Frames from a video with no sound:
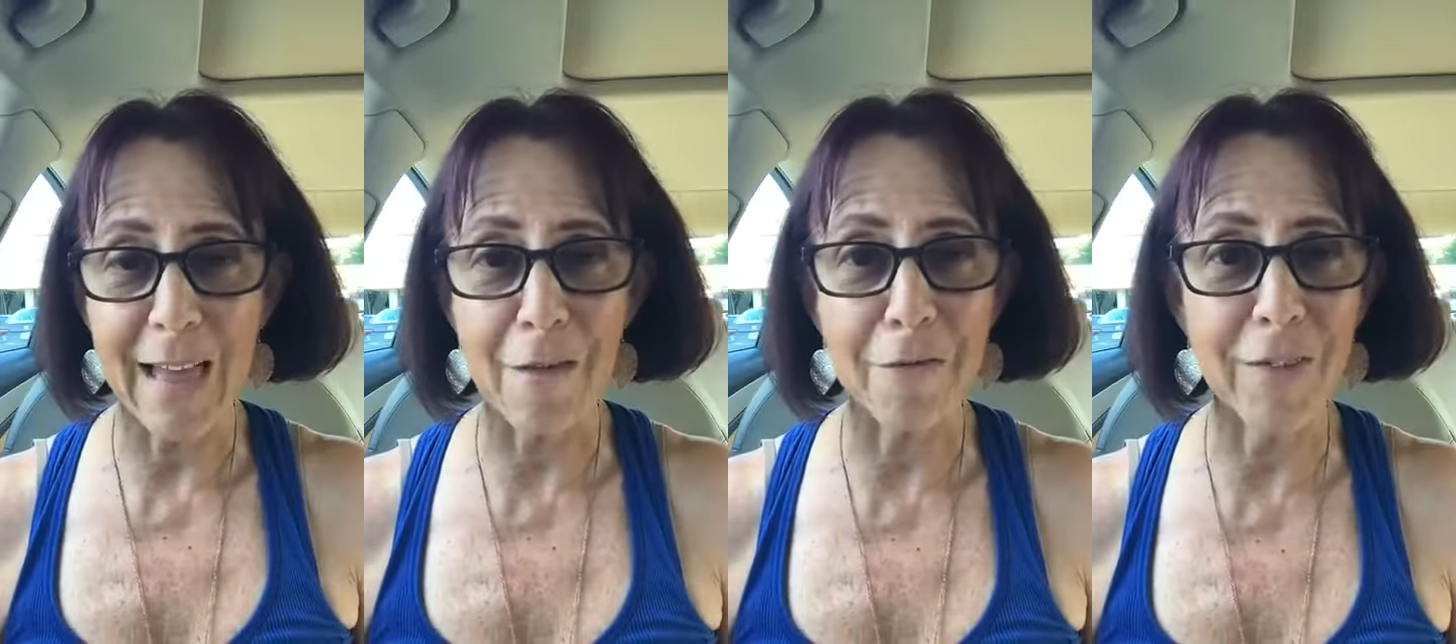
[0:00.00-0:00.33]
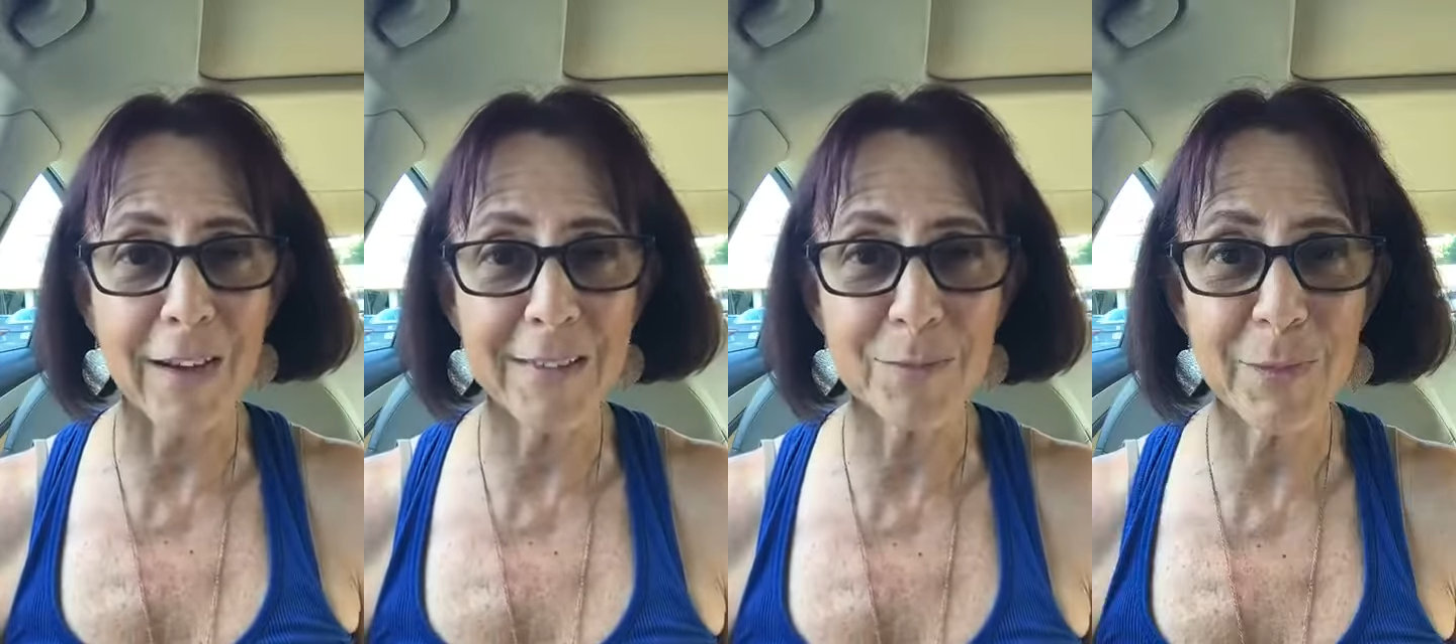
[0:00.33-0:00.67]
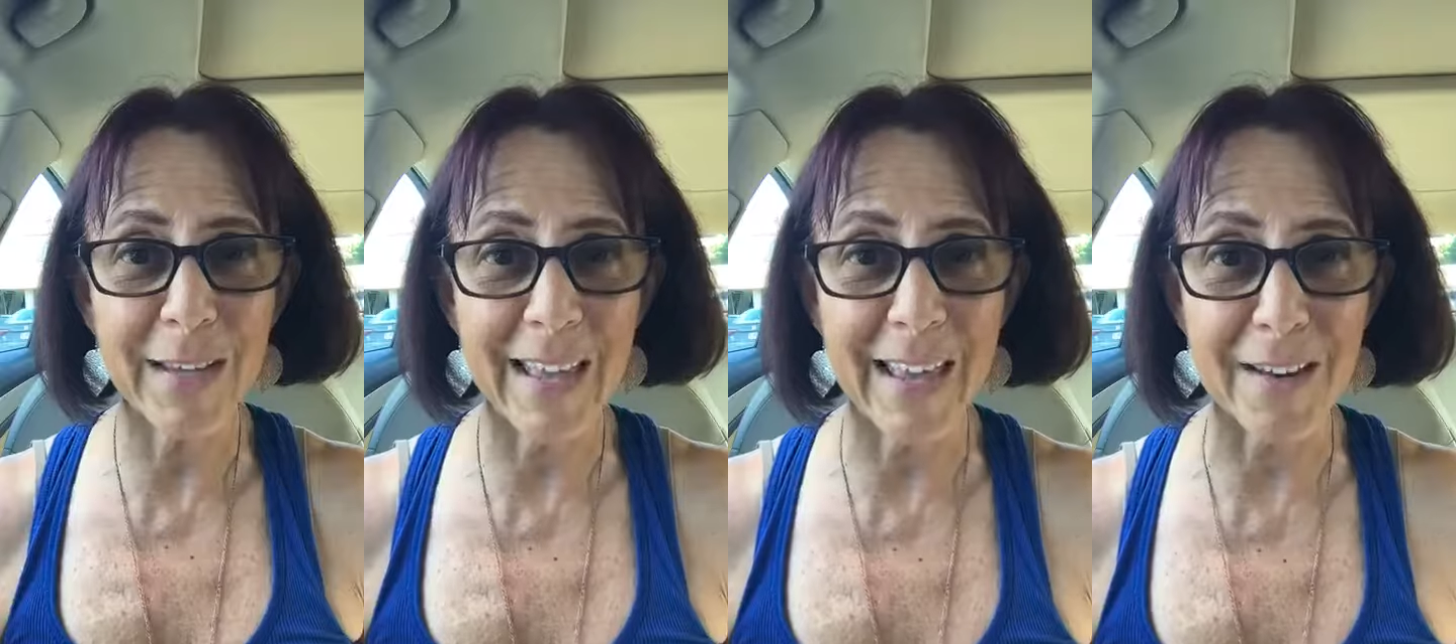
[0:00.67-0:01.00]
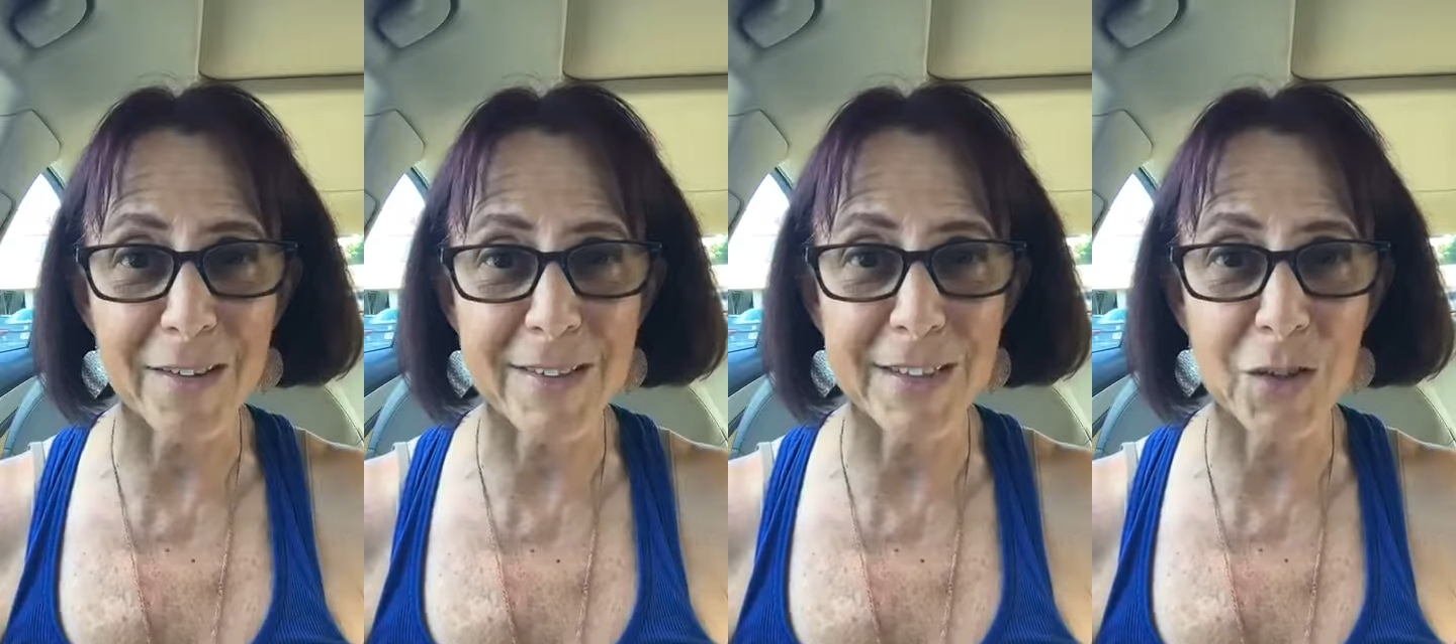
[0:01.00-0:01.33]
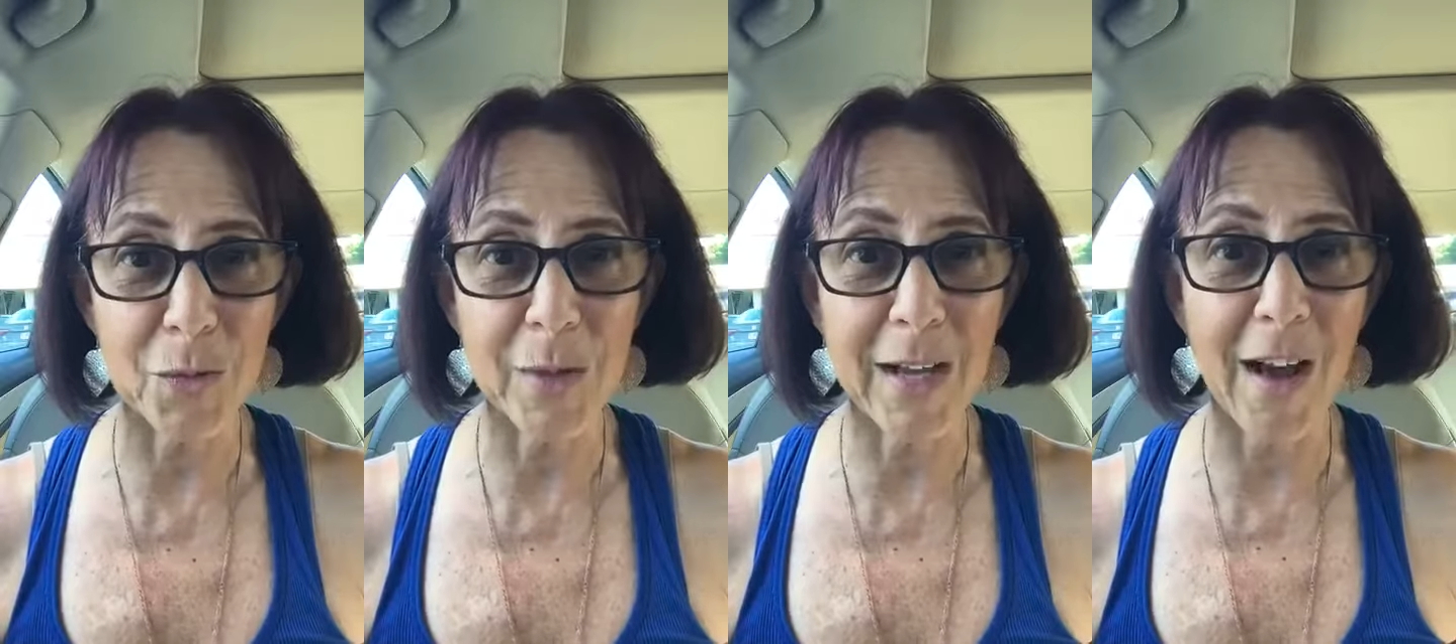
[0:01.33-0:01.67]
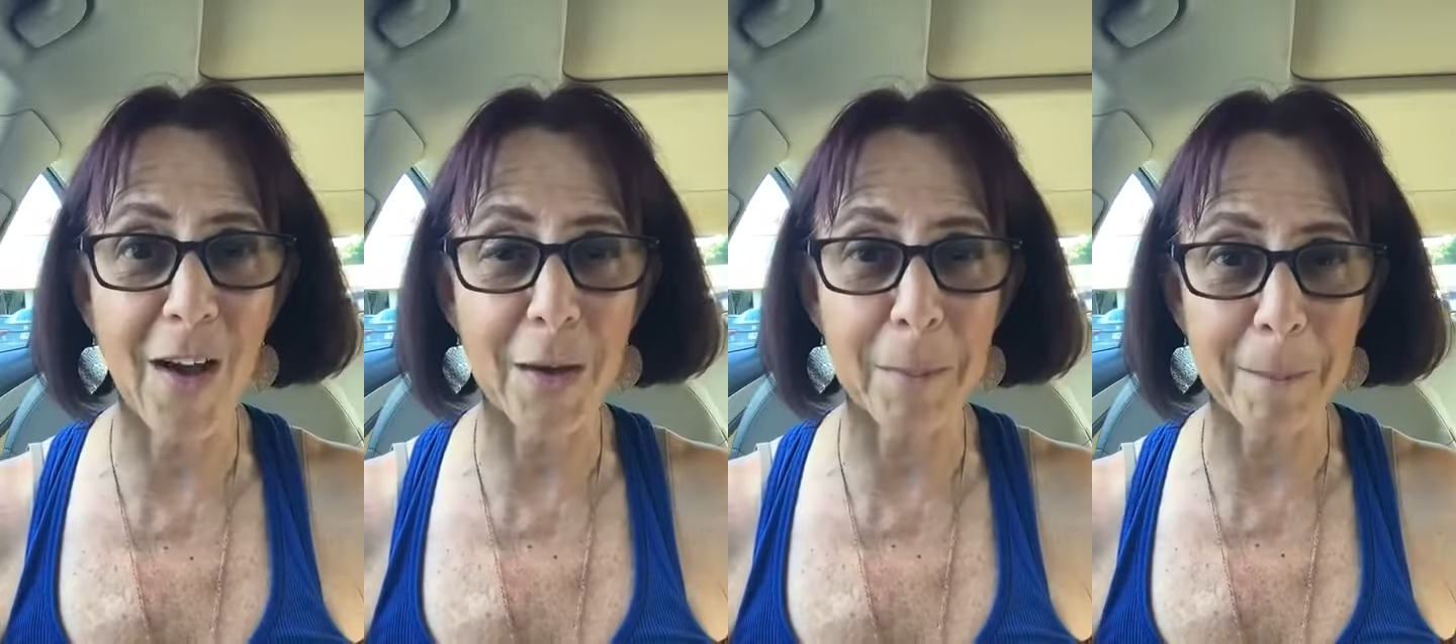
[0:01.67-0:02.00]
Have fun, and I'll see you
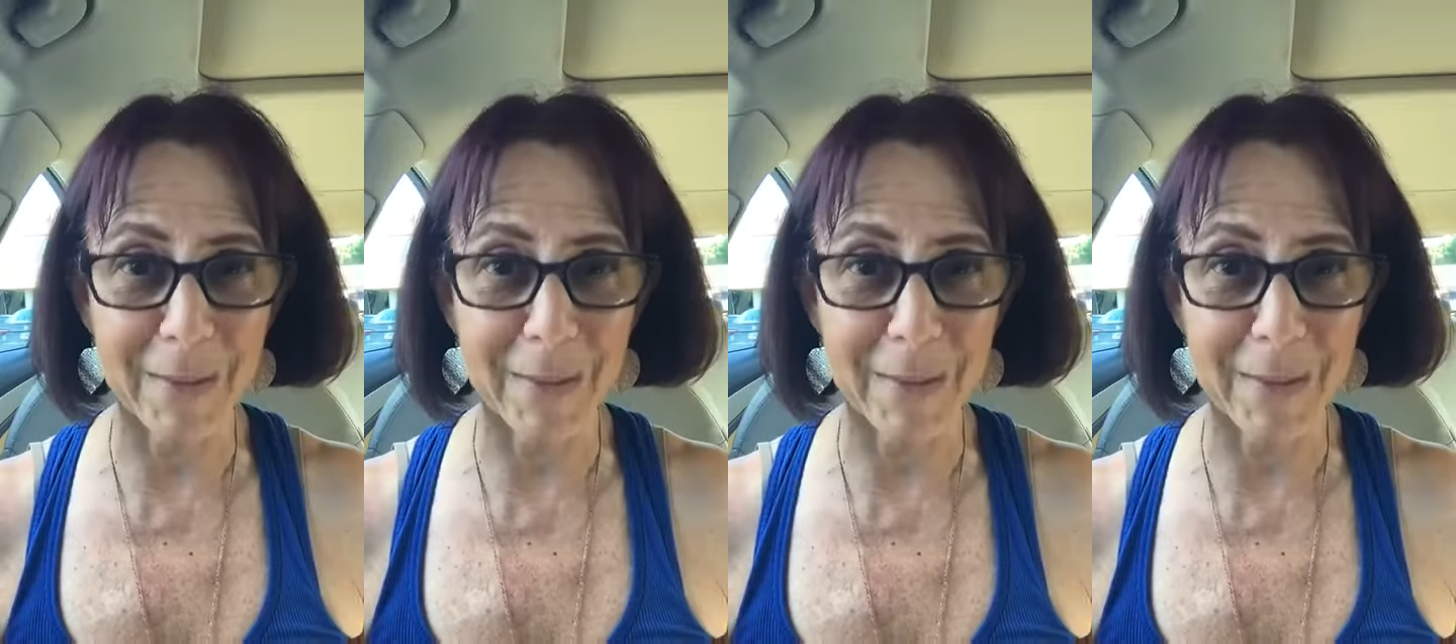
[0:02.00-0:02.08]
on